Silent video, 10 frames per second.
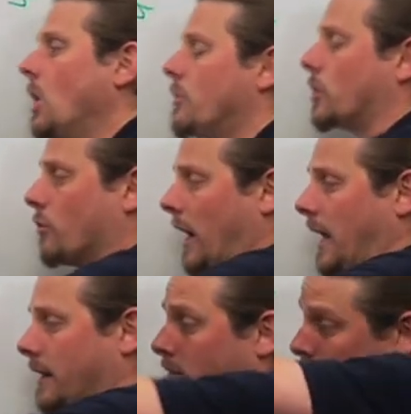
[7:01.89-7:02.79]
The
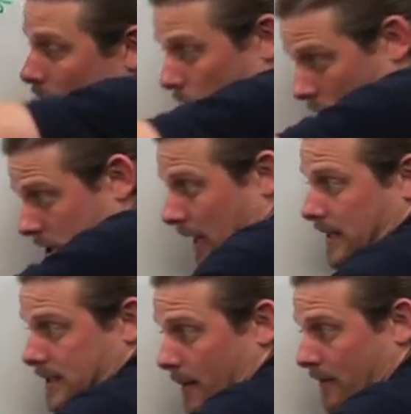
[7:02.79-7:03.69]
green looks like
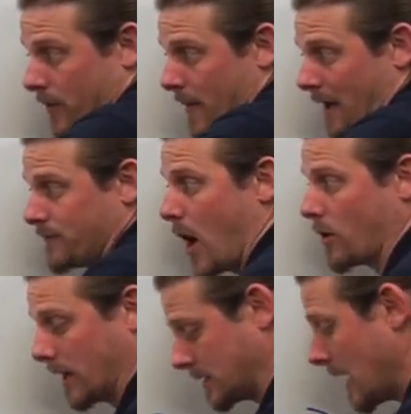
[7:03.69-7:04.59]
it's coming from that
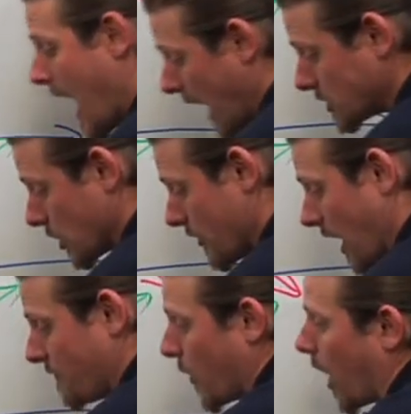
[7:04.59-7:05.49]
focus. And so
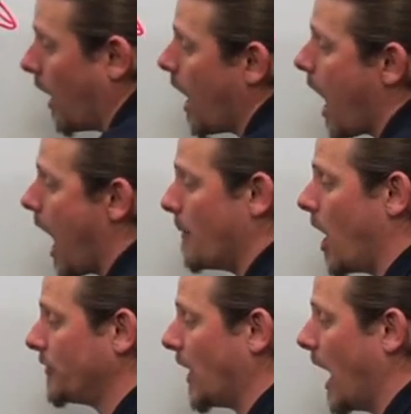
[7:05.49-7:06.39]
therefore, I'm
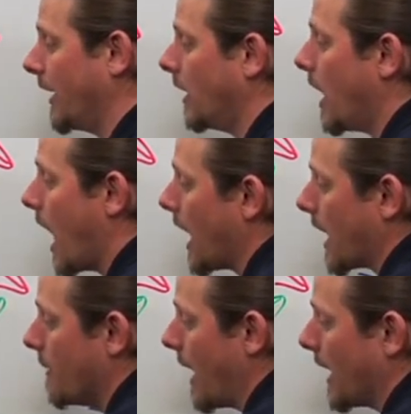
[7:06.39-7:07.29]
all done. I
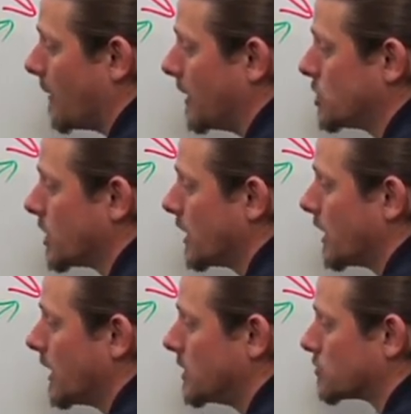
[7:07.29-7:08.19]
got my image.
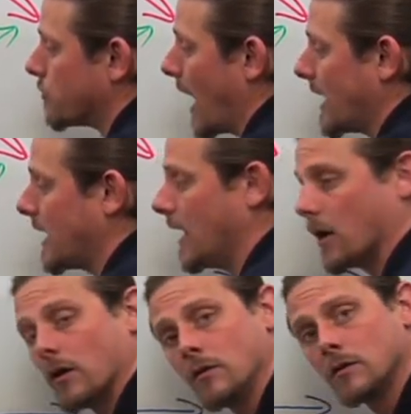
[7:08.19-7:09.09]
He's right
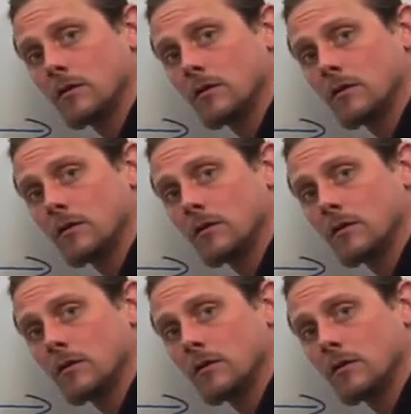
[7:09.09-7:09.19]
here.